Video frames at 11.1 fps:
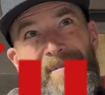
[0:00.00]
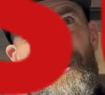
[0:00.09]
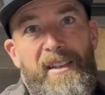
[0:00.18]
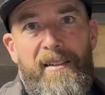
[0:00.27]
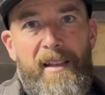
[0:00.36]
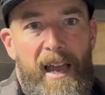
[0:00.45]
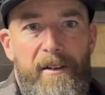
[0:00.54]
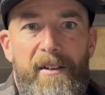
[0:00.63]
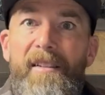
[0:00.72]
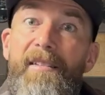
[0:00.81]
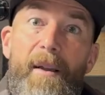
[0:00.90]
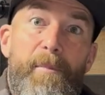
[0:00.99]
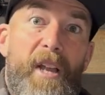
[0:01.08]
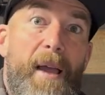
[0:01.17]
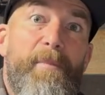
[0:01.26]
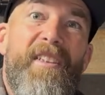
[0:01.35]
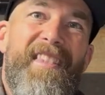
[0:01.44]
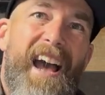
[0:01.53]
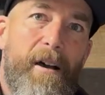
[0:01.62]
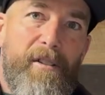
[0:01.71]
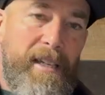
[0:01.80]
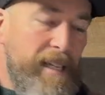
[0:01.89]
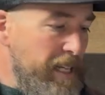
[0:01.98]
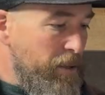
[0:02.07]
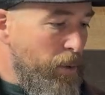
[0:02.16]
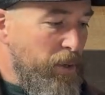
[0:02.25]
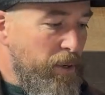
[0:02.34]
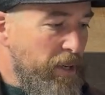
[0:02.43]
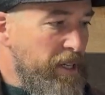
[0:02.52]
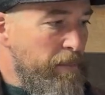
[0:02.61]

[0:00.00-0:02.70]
600 to sometimes 1,000 Cordura,